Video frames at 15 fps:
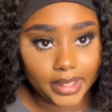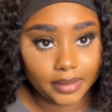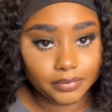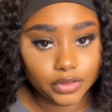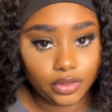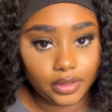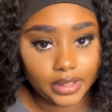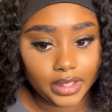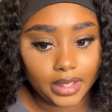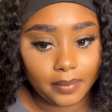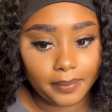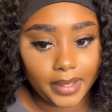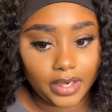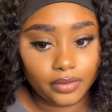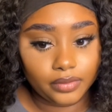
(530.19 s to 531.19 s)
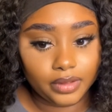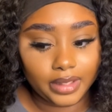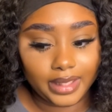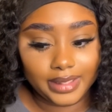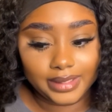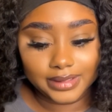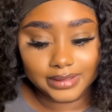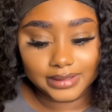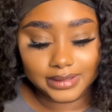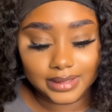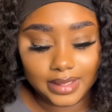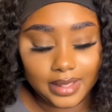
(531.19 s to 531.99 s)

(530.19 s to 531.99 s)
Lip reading: I'm talking about like it's